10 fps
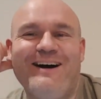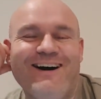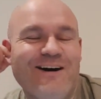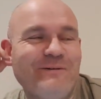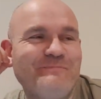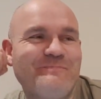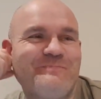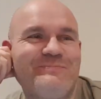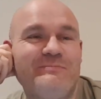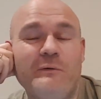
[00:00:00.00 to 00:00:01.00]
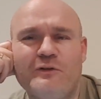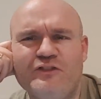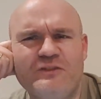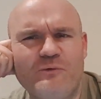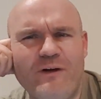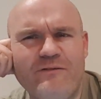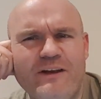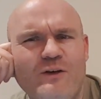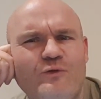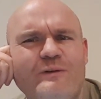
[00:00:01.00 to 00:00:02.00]
Been watching some great
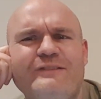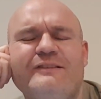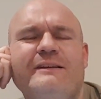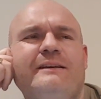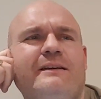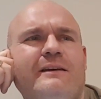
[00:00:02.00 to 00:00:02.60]
videos recently.